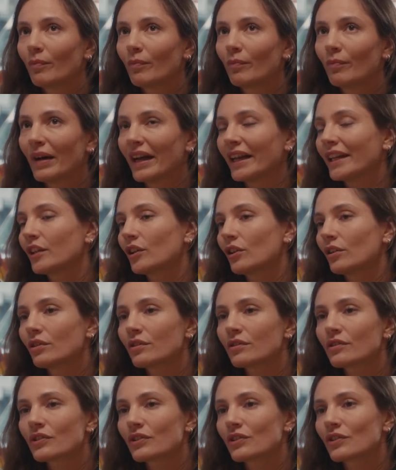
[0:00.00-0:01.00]

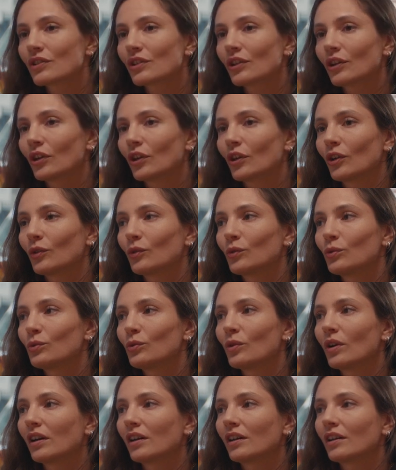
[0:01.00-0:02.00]
bikers
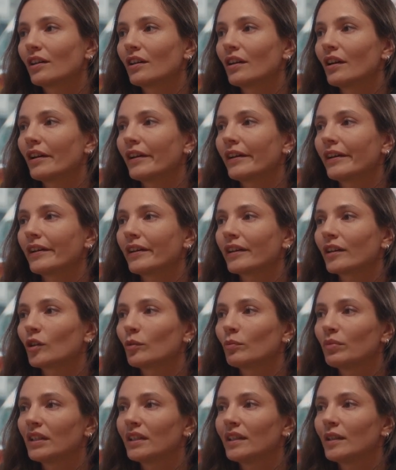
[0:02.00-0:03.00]
who are
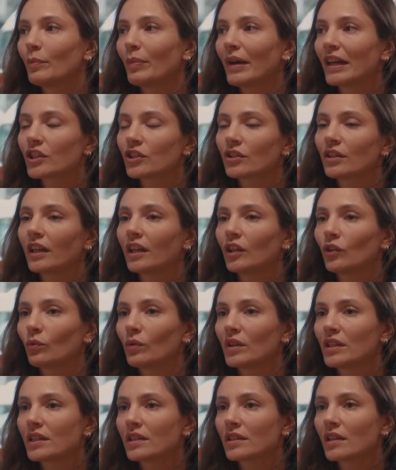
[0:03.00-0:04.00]
completely passionate
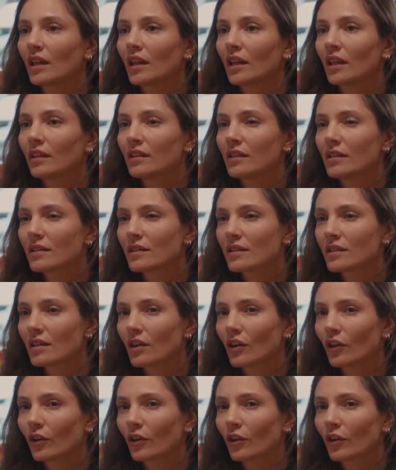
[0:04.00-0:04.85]
with this